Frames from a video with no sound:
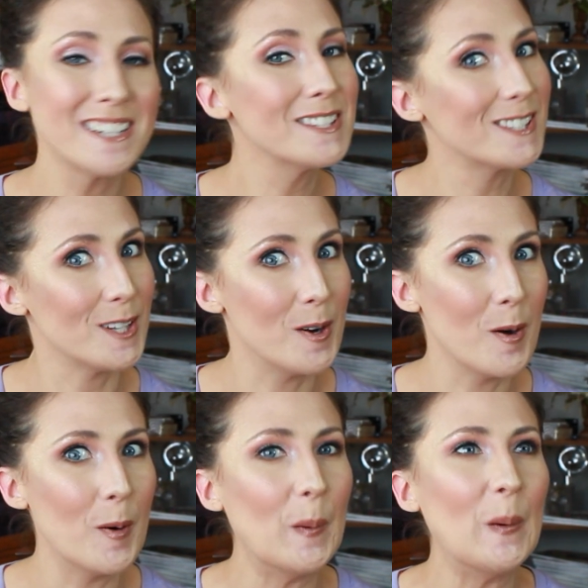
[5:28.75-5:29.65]

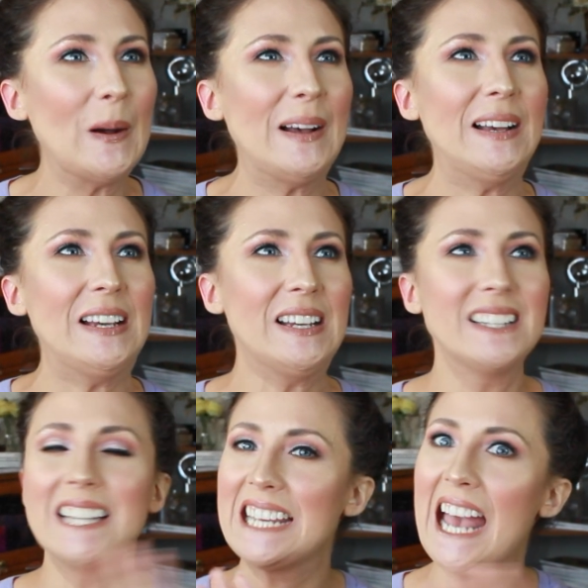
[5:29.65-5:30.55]
So,
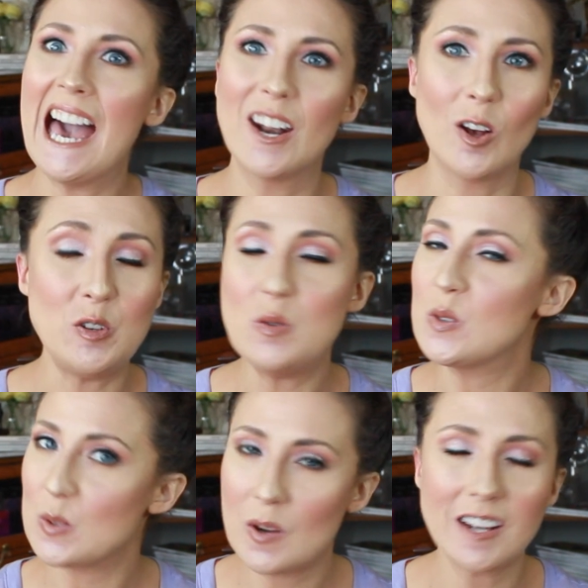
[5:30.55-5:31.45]
like, at all, you
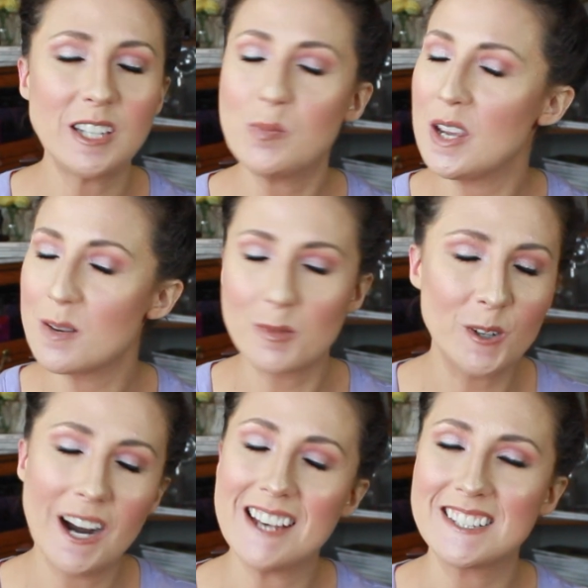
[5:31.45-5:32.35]
do not get paid more
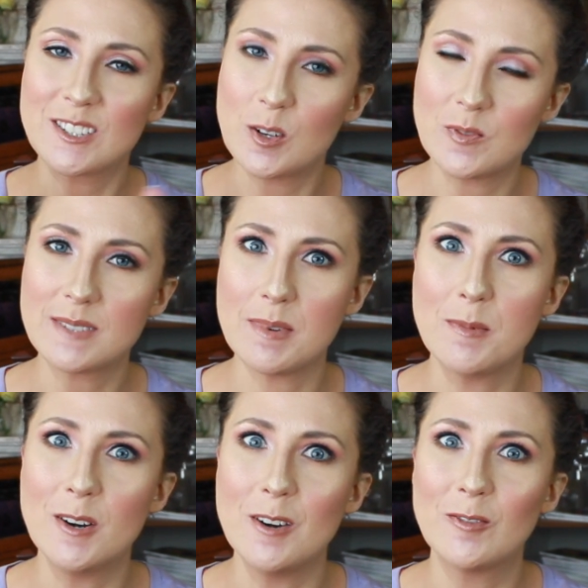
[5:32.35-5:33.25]
as a service
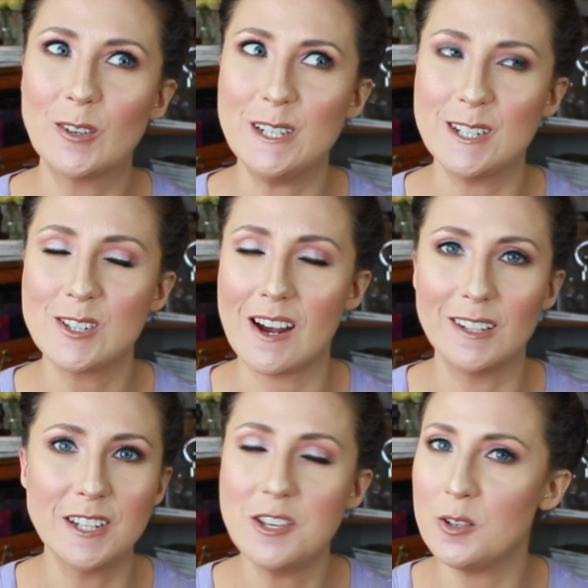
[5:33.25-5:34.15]
member for each
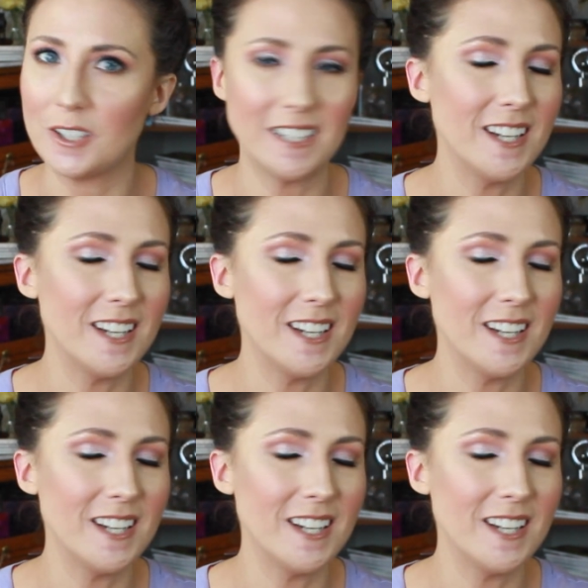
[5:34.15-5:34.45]
child that you get.